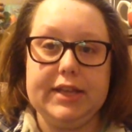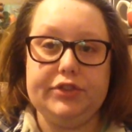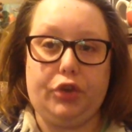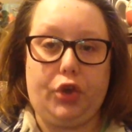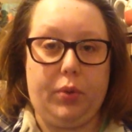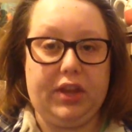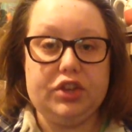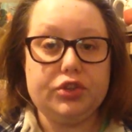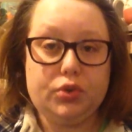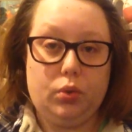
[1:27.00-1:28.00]
is going
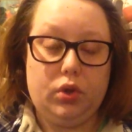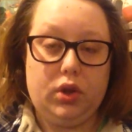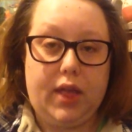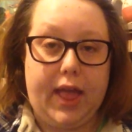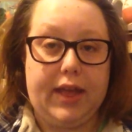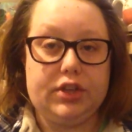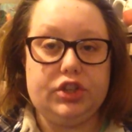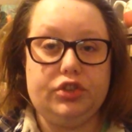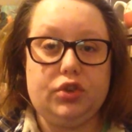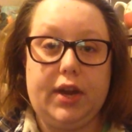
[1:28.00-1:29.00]
to school and
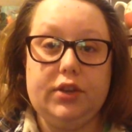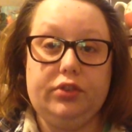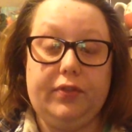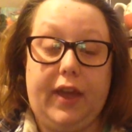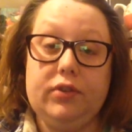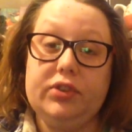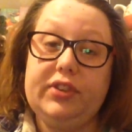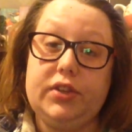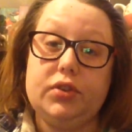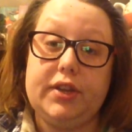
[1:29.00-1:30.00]
she's trying to survive her
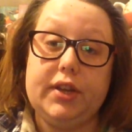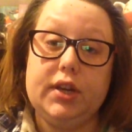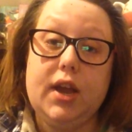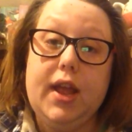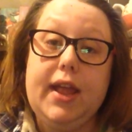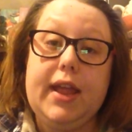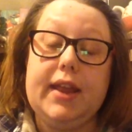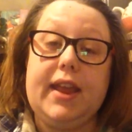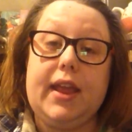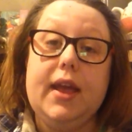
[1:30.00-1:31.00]
senior year
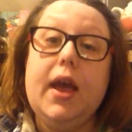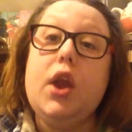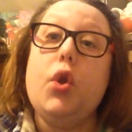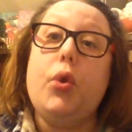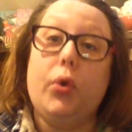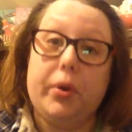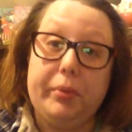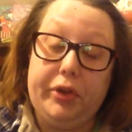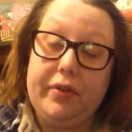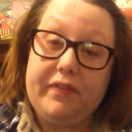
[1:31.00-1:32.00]
in a
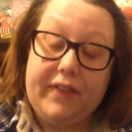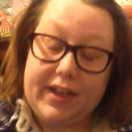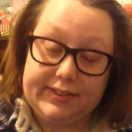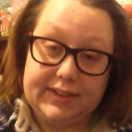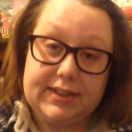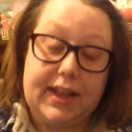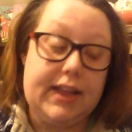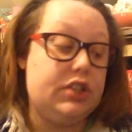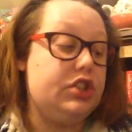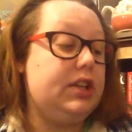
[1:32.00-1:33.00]
normal facet
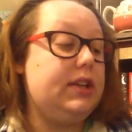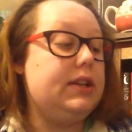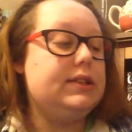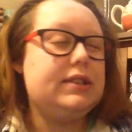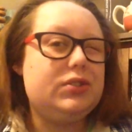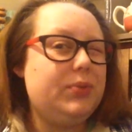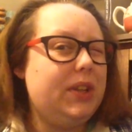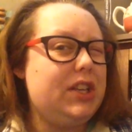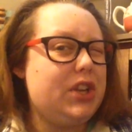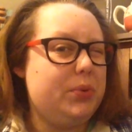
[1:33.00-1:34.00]
and she doesn't
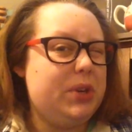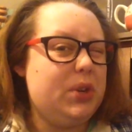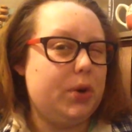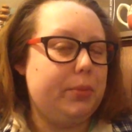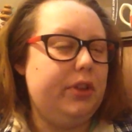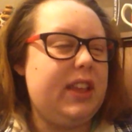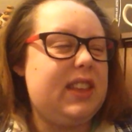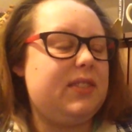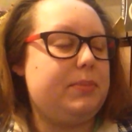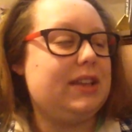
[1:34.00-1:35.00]
really know what normal
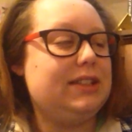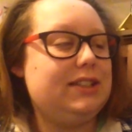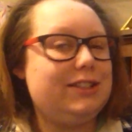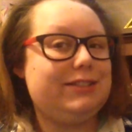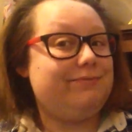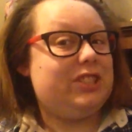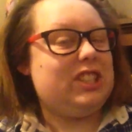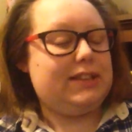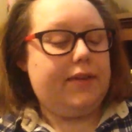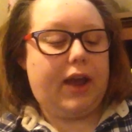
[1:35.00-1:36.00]
is because
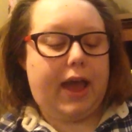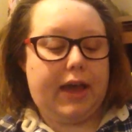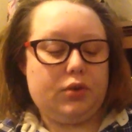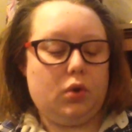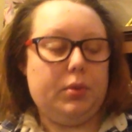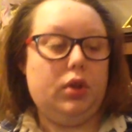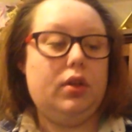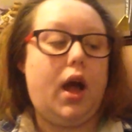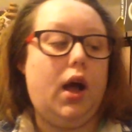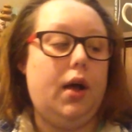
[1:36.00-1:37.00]
she's never had
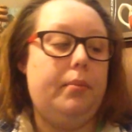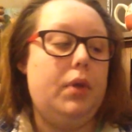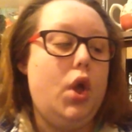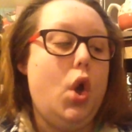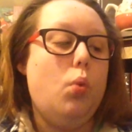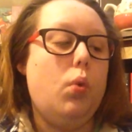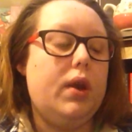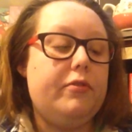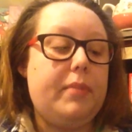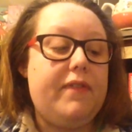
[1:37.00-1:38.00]
normal um,
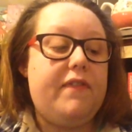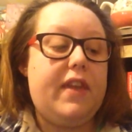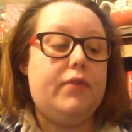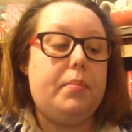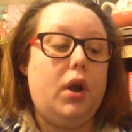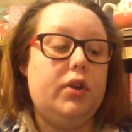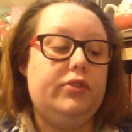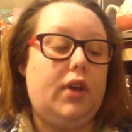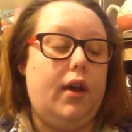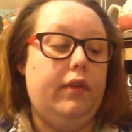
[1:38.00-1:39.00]
one of my favorite
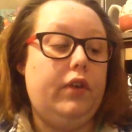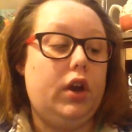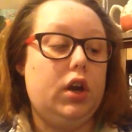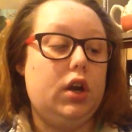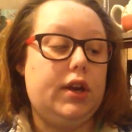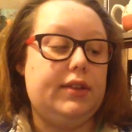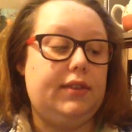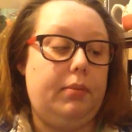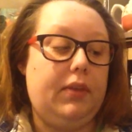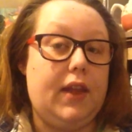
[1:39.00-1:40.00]
parts of her is
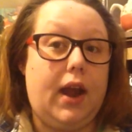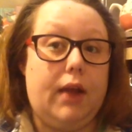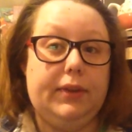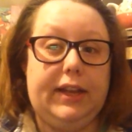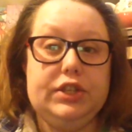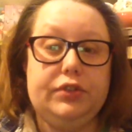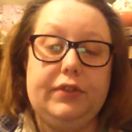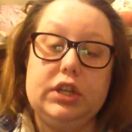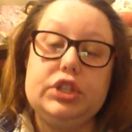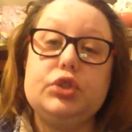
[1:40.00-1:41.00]
something that i relate to
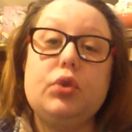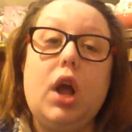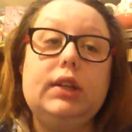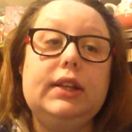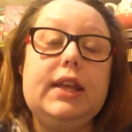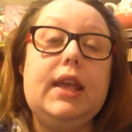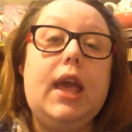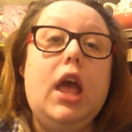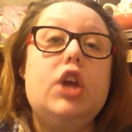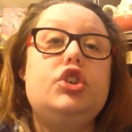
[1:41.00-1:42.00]
very strongly
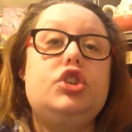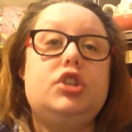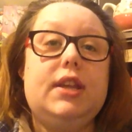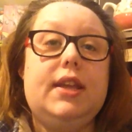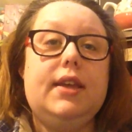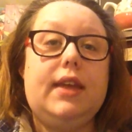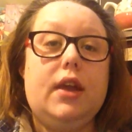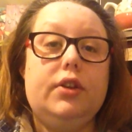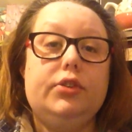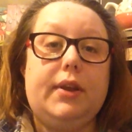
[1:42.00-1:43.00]
she
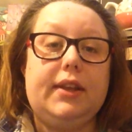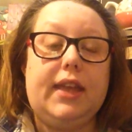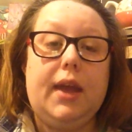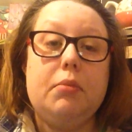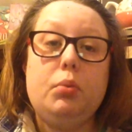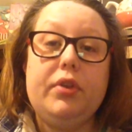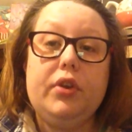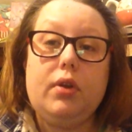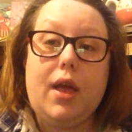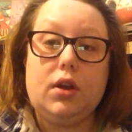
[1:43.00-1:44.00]
carries around a camera with
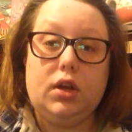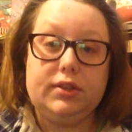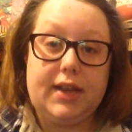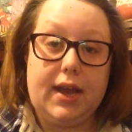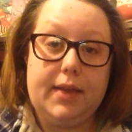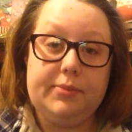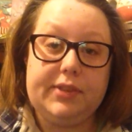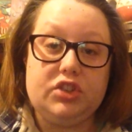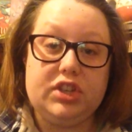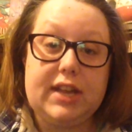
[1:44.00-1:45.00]
her at all times
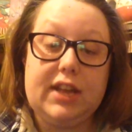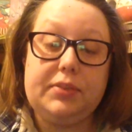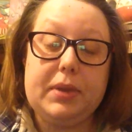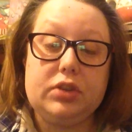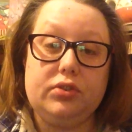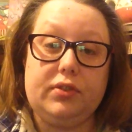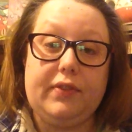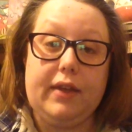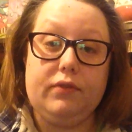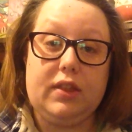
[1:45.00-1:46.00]
and she takes pictures of
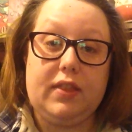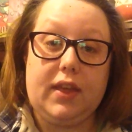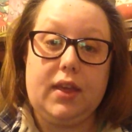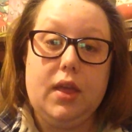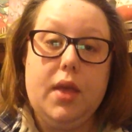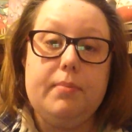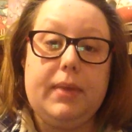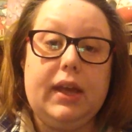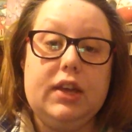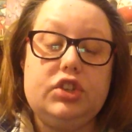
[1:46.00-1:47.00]
everything
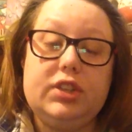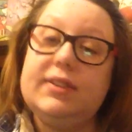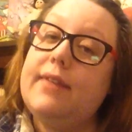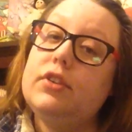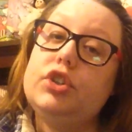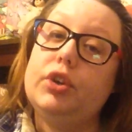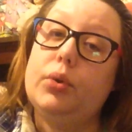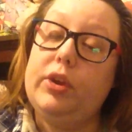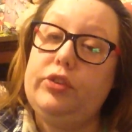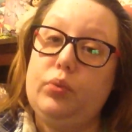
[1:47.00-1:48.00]
because she's never
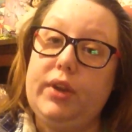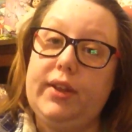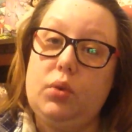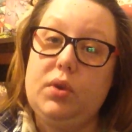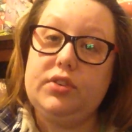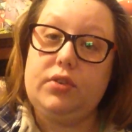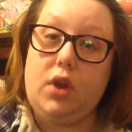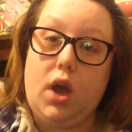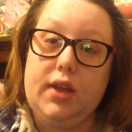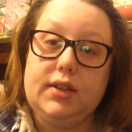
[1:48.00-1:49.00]
sure what's real and what's
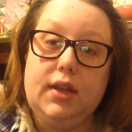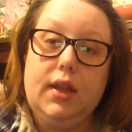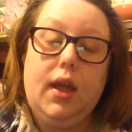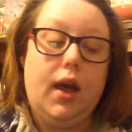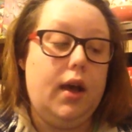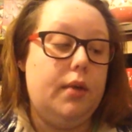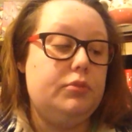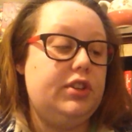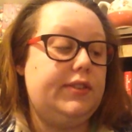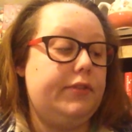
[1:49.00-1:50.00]
not um,
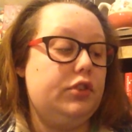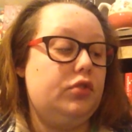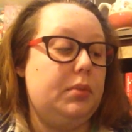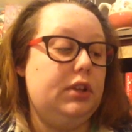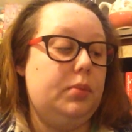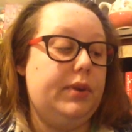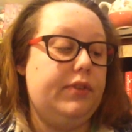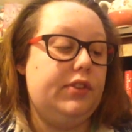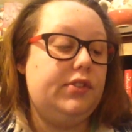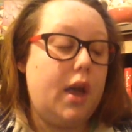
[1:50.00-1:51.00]
she suffers from a little bit
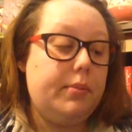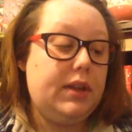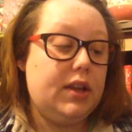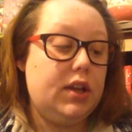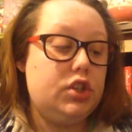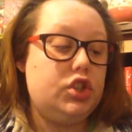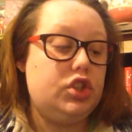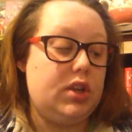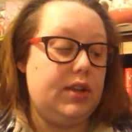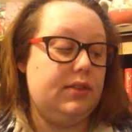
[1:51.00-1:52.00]
of insomnia
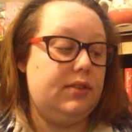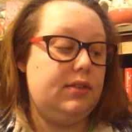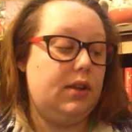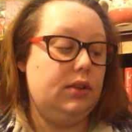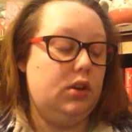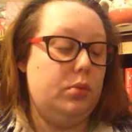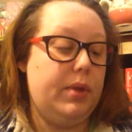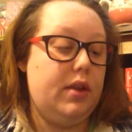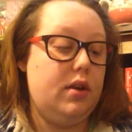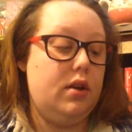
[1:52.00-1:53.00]
she's a little
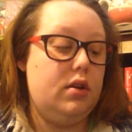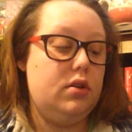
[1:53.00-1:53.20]
bit